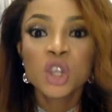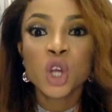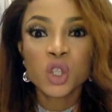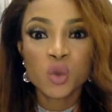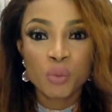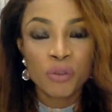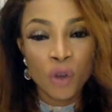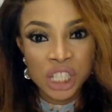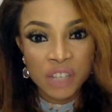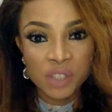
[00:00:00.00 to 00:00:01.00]
Just
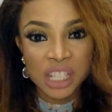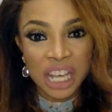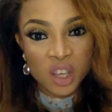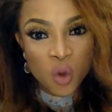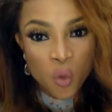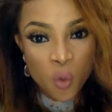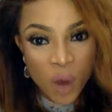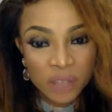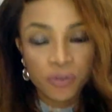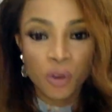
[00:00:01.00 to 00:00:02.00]
before she even says,
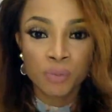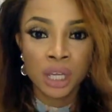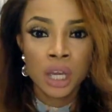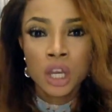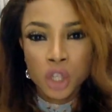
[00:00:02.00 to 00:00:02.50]
wait for me,